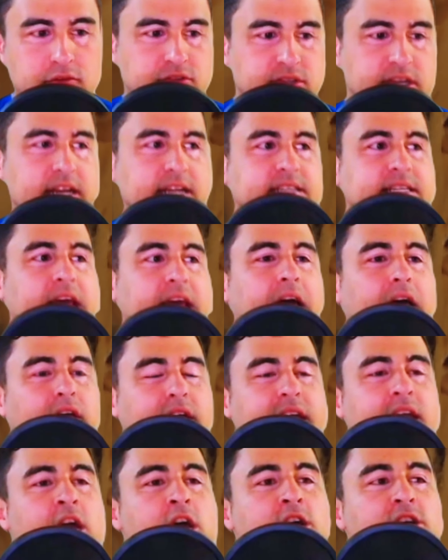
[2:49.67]
did and telling
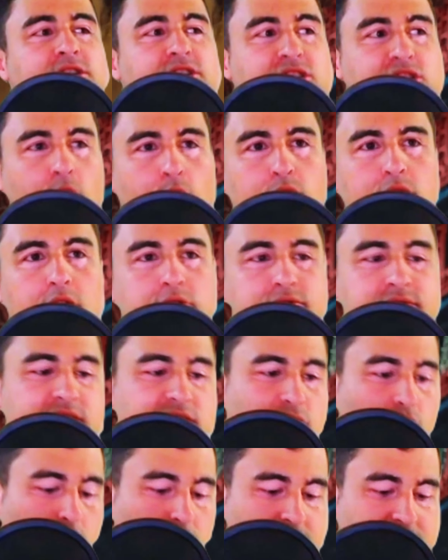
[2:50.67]
solo
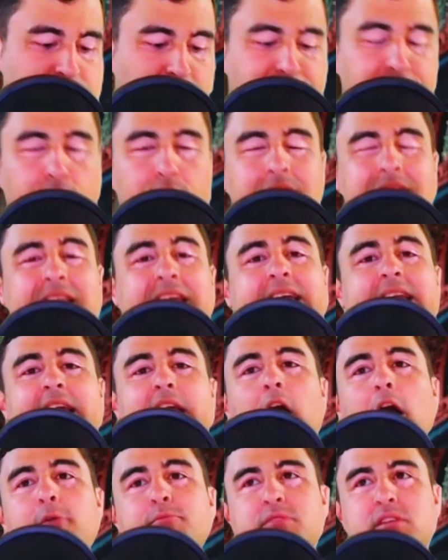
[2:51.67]
stories before leading
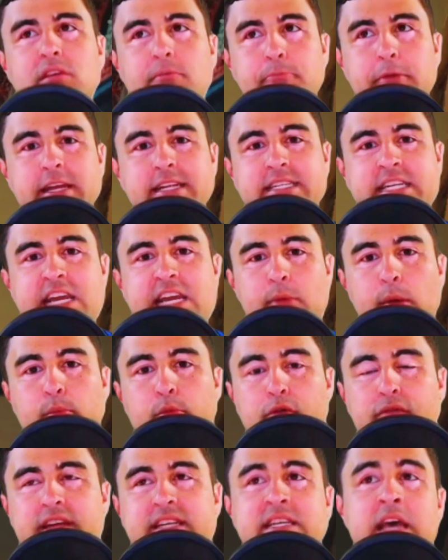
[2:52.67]
up to the big team-up
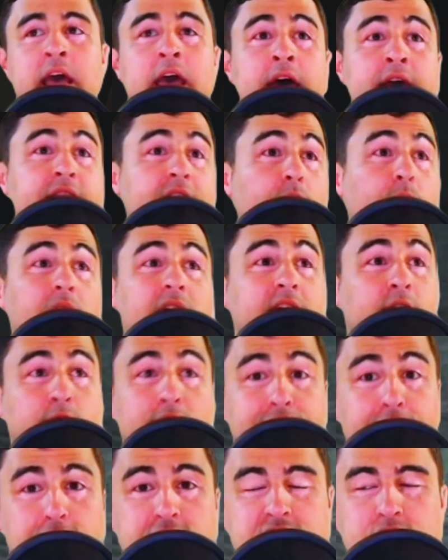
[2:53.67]
movies, they went in
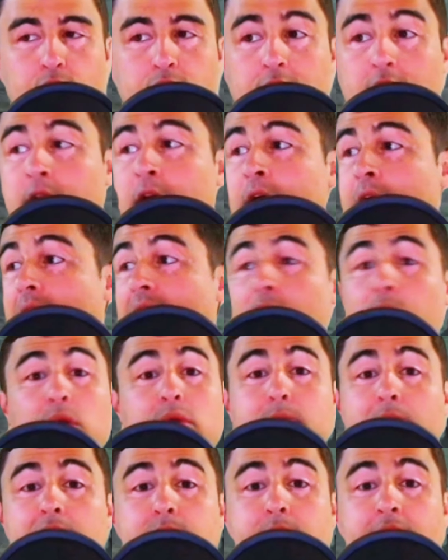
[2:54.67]
reverse order. Hey, we
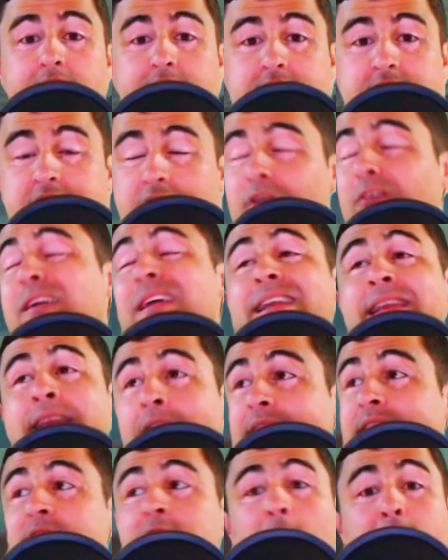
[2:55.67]
made Man of Steel.
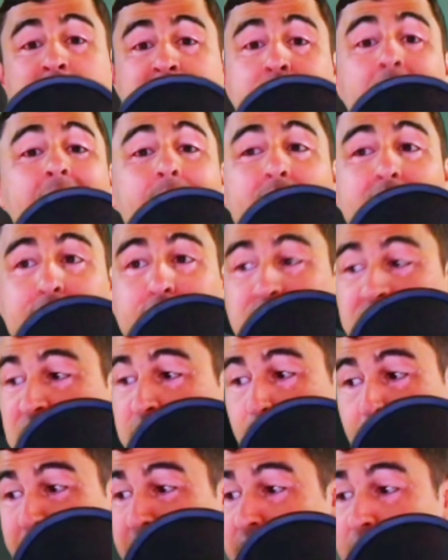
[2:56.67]
Next up is Batman versus
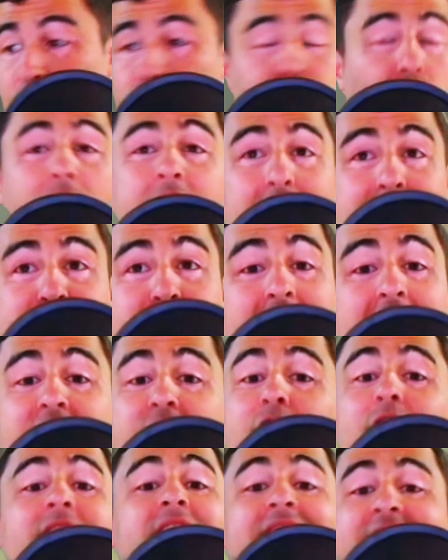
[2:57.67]
Superman. Then right after that, you're
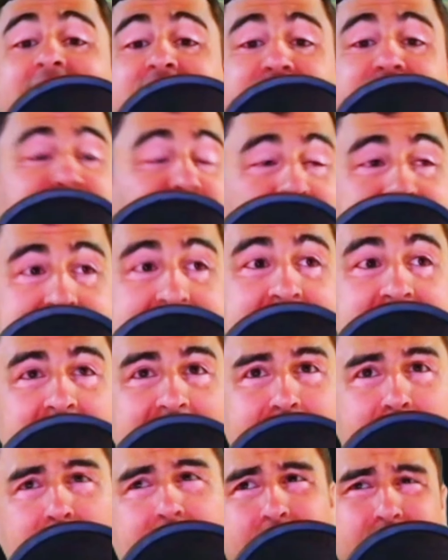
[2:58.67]
going to get a Justice League
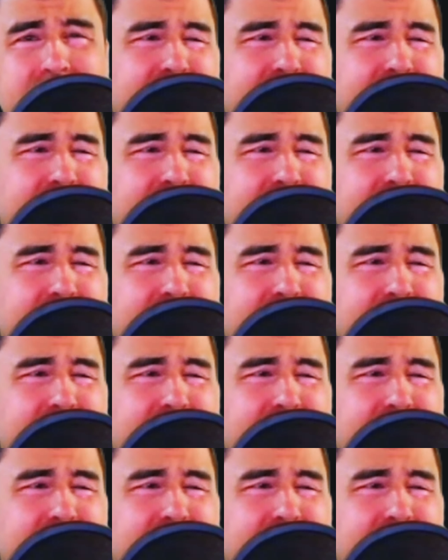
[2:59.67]
movie with